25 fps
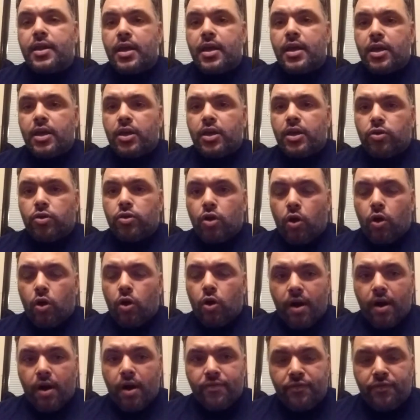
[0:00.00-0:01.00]

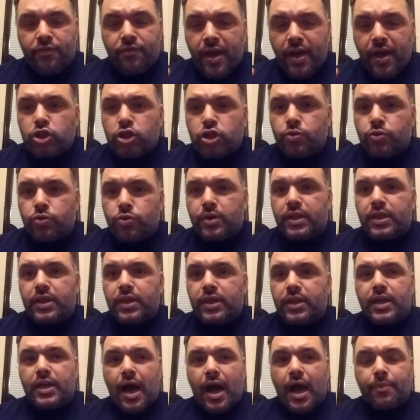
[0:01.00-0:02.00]
eventually, I'm
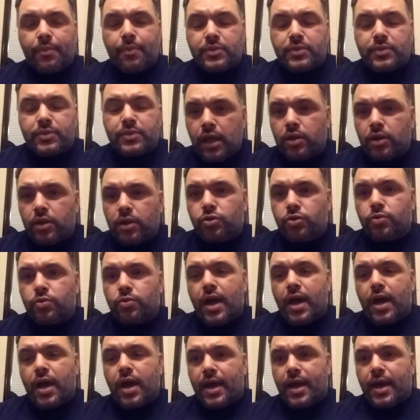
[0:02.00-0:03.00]
telling you
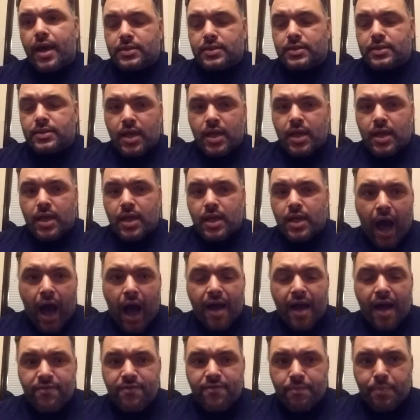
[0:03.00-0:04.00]
guys, I've
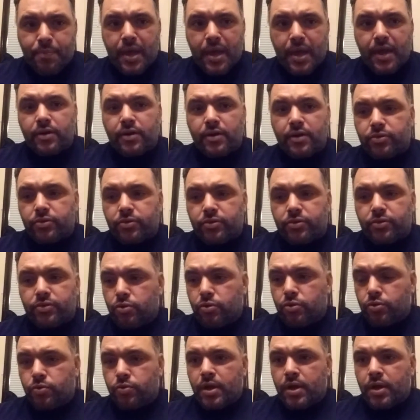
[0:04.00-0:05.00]
been
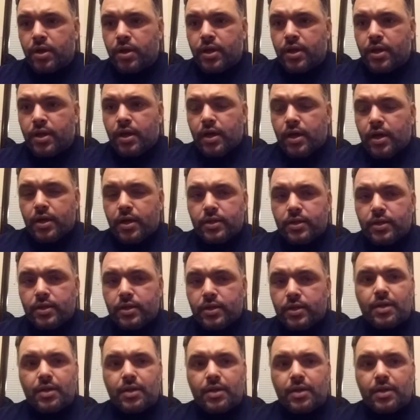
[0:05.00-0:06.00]
through
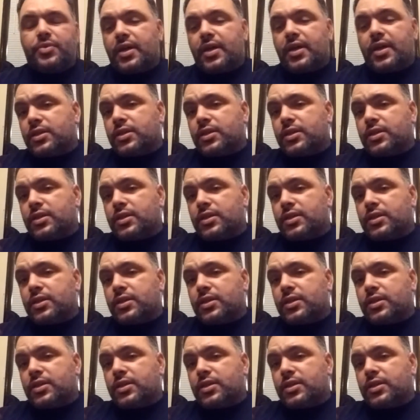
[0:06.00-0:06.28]
some things